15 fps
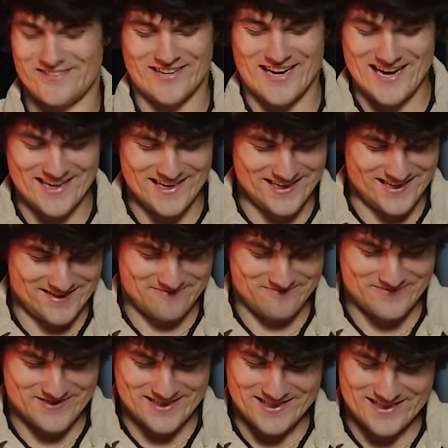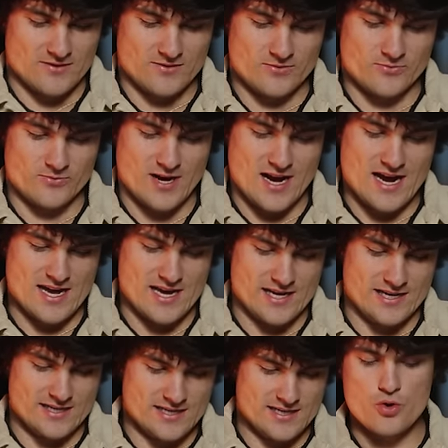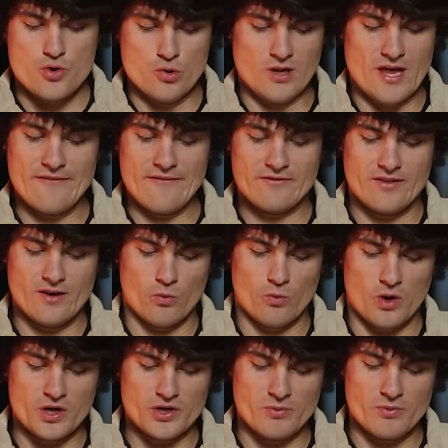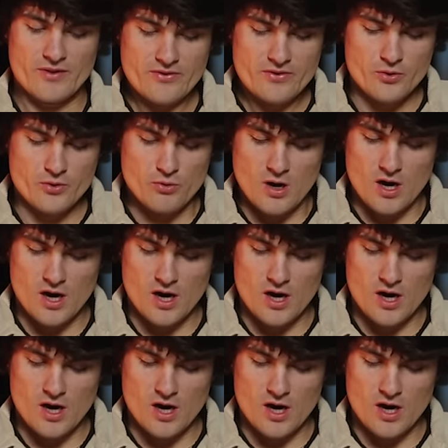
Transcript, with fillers: all right, yeah. yeah. All right. Who left that worked with you